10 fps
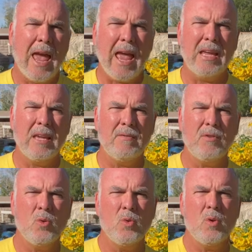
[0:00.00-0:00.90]
and give
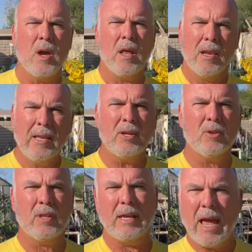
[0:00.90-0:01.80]
you
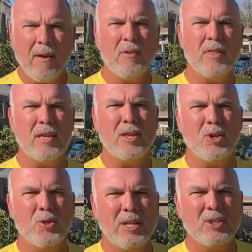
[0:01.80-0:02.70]
literally everything that
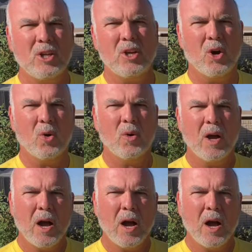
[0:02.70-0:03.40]
you need to know